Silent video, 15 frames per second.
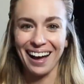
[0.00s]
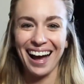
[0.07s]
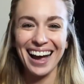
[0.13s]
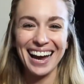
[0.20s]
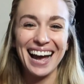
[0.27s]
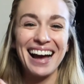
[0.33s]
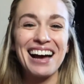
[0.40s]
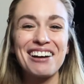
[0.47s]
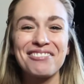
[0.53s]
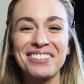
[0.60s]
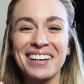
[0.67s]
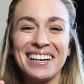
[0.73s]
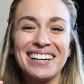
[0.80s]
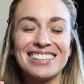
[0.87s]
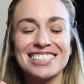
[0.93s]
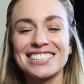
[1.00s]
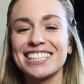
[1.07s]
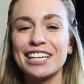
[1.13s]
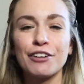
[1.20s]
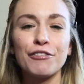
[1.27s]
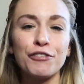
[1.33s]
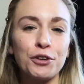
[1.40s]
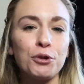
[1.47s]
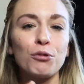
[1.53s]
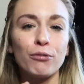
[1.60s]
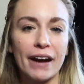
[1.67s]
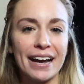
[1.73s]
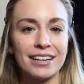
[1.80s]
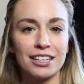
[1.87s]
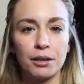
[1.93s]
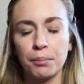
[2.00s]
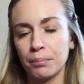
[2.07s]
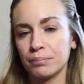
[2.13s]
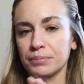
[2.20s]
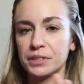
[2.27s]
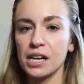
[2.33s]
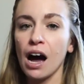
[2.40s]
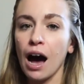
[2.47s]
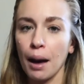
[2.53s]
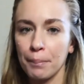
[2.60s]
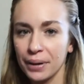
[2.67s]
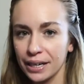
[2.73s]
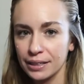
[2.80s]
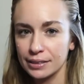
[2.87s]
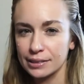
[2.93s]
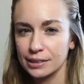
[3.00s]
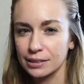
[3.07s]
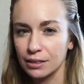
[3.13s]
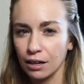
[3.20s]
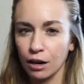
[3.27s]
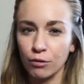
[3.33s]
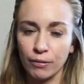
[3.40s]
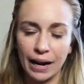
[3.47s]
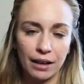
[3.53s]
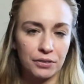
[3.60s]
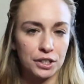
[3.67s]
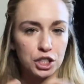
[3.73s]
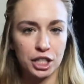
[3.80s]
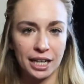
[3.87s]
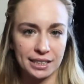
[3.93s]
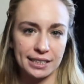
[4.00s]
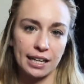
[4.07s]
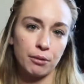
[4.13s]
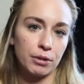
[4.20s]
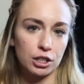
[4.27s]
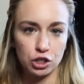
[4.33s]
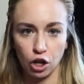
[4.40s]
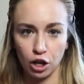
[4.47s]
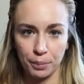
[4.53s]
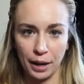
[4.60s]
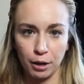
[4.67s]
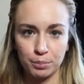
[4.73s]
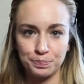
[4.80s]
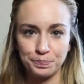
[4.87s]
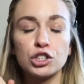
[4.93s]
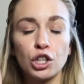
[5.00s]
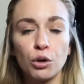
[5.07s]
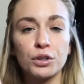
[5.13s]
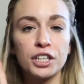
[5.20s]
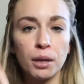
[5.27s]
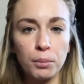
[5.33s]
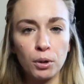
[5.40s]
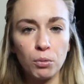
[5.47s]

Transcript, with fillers: I have just like a few random topics around the chest that I wanna talk about. So number